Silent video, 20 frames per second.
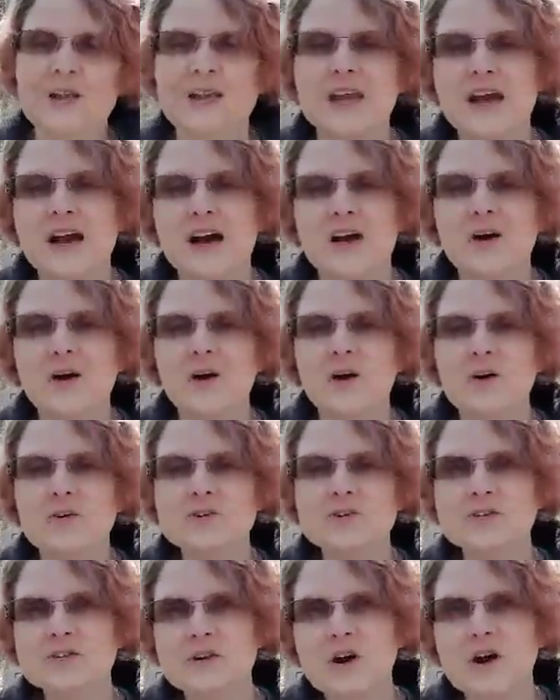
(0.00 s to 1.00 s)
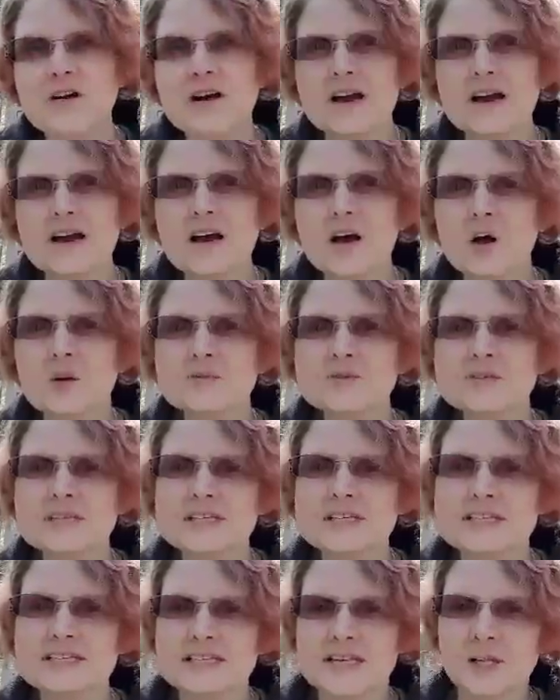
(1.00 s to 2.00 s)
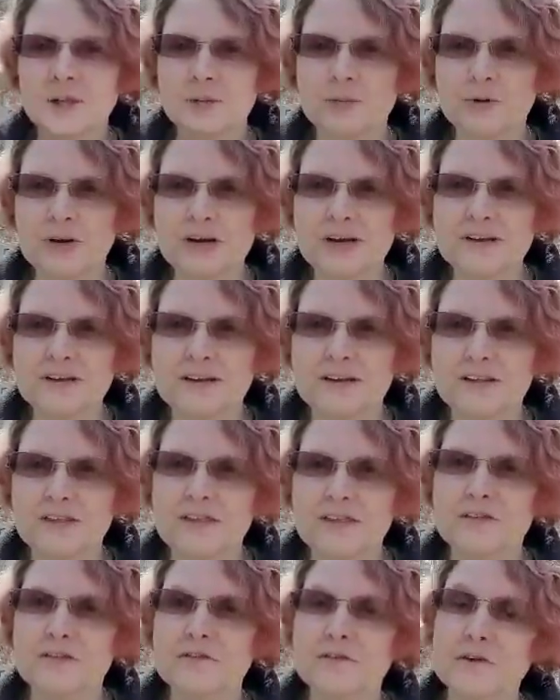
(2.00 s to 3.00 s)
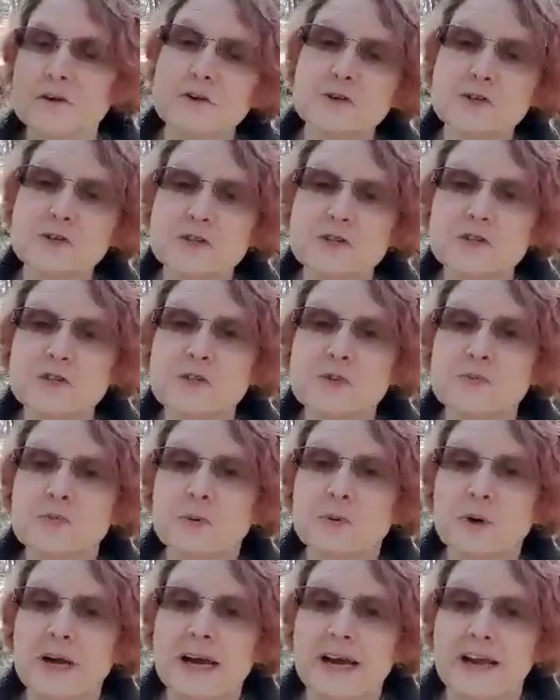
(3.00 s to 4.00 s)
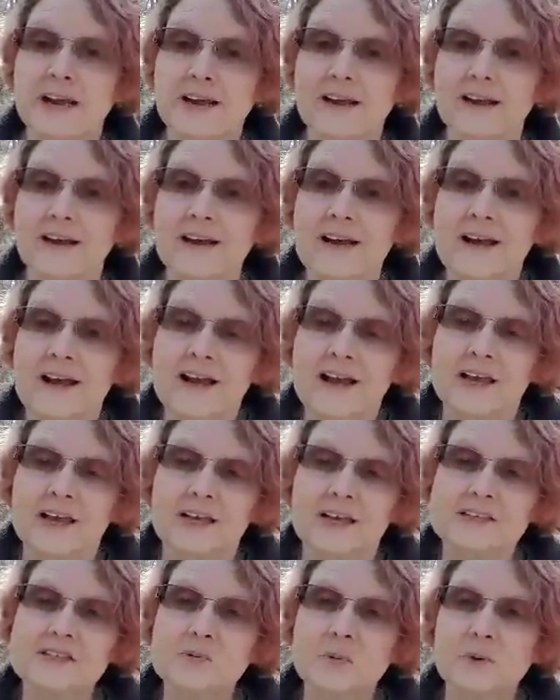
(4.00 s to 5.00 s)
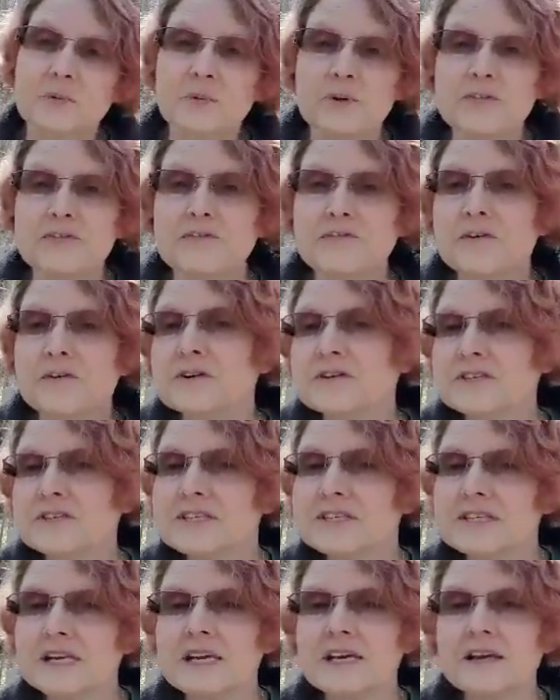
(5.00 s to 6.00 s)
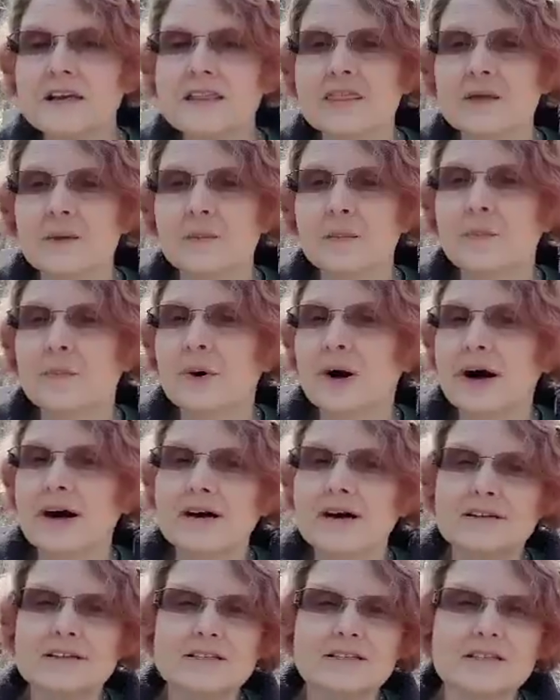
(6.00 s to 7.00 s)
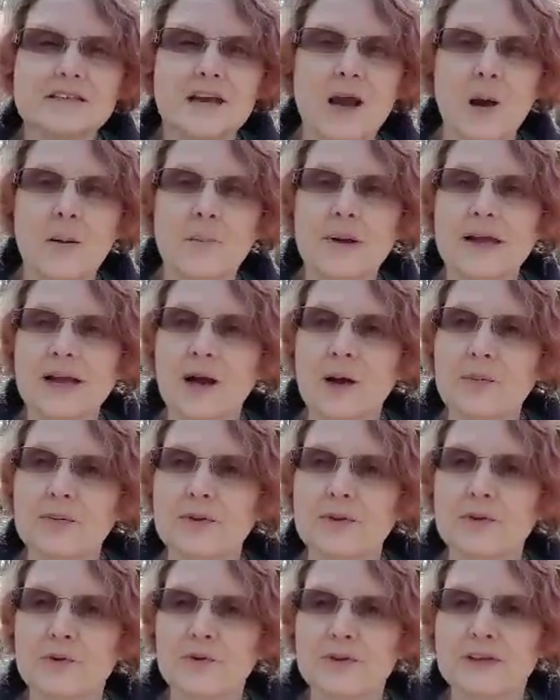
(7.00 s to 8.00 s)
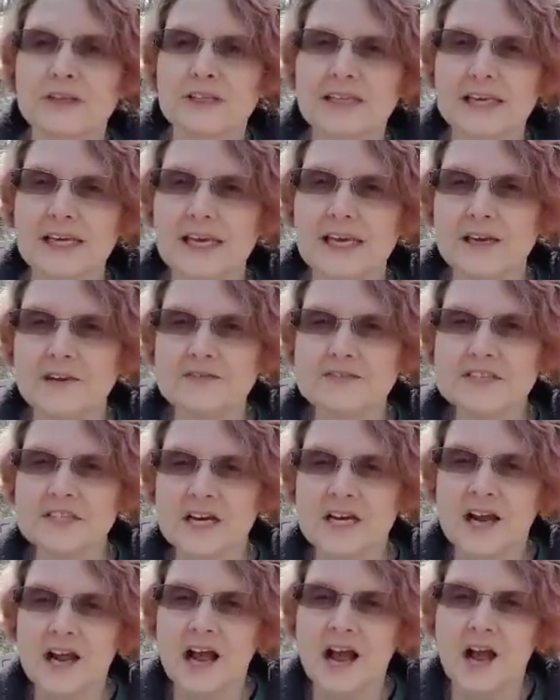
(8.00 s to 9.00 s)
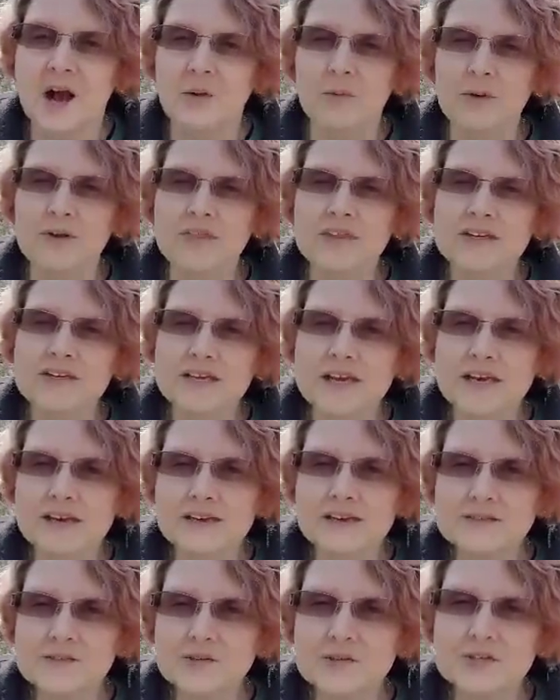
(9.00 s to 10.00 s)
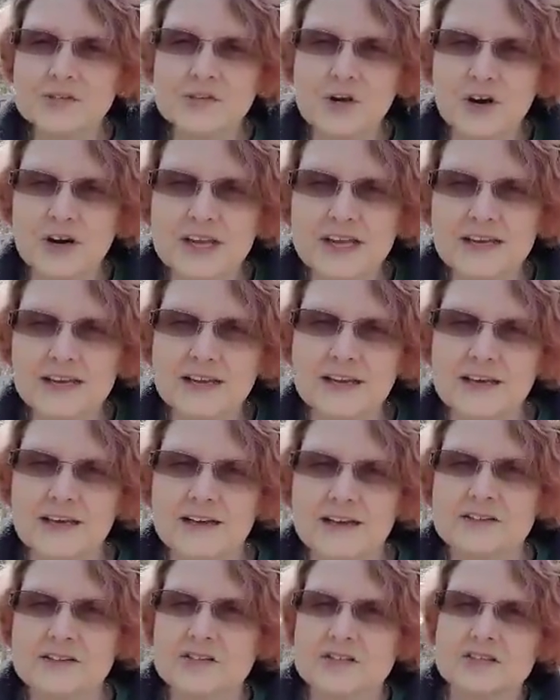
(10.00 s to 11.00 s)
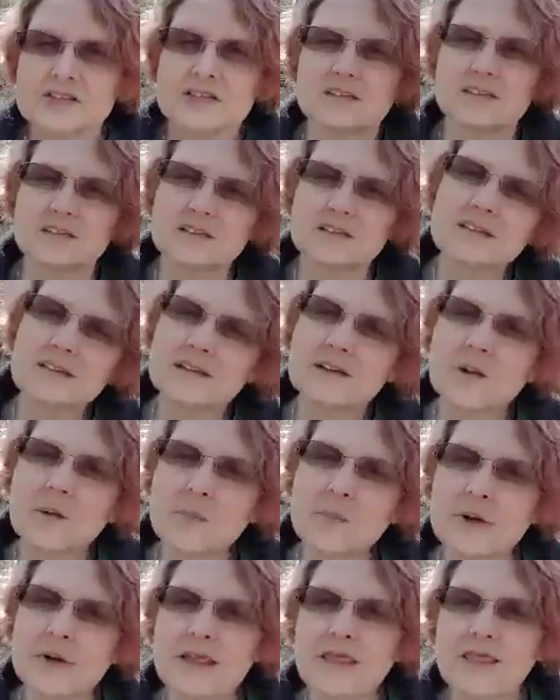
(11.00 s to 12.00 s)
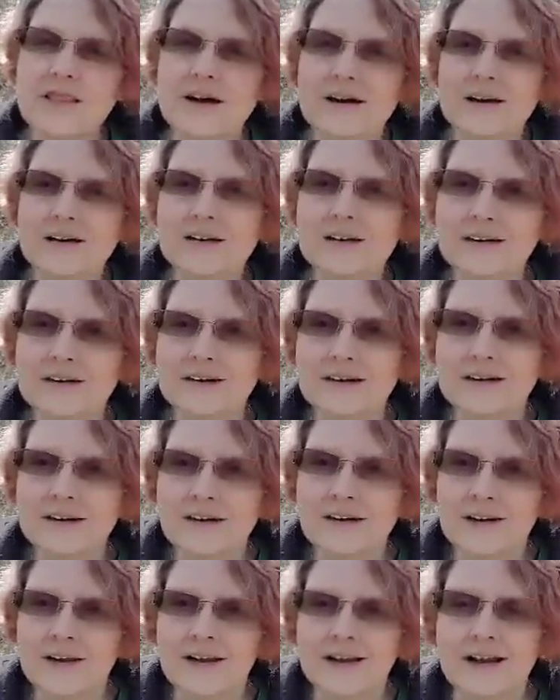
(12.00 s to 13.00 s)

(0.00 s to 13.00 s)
Now, Ostara helps to celebrate the first spring. It's when we first see the buds coming up through the leaves and when the days are starting to get just a little bit longer.